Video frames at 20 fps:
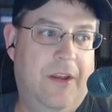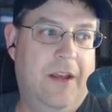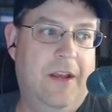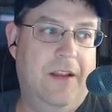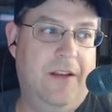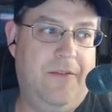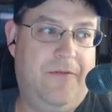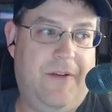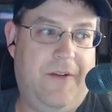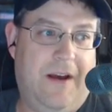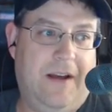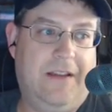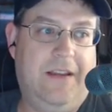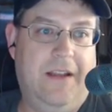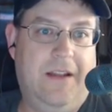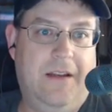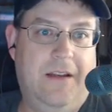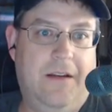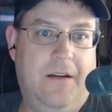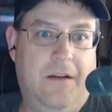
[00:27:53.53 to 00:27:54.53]
the fact
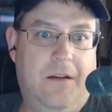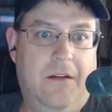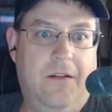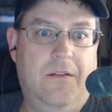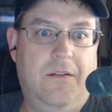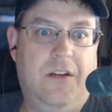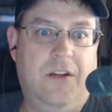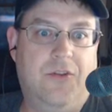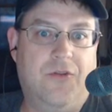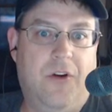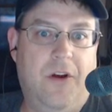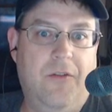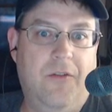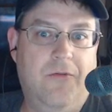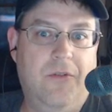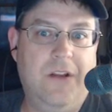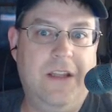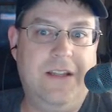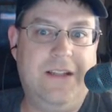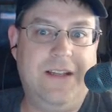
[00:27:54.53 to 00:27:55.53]
that Detroit
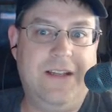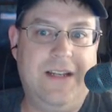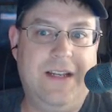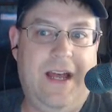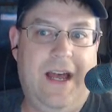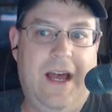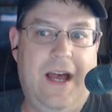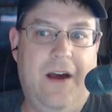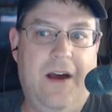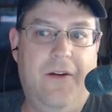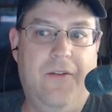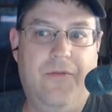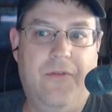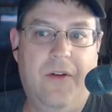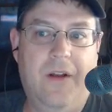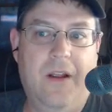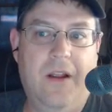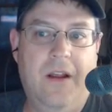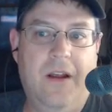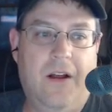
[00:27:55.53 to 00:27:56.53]
really didn't have
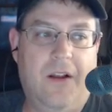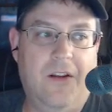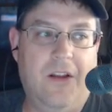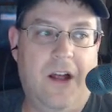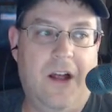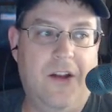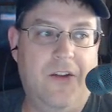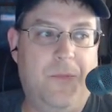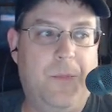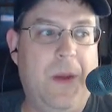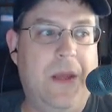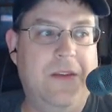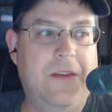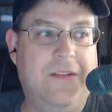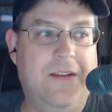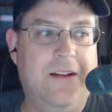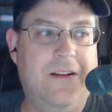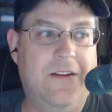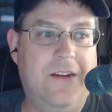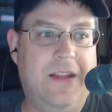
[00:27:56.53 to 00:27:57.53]
a lot of
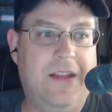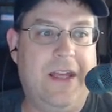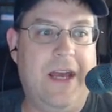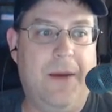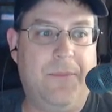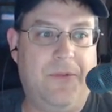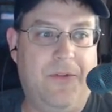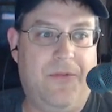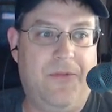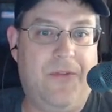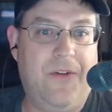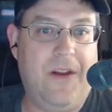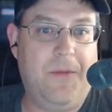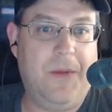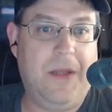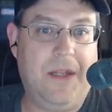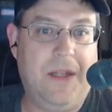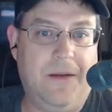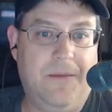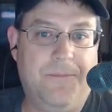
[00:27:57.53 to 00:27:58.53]
space under the cap to fit
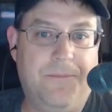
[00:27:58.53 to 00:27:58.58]
him in.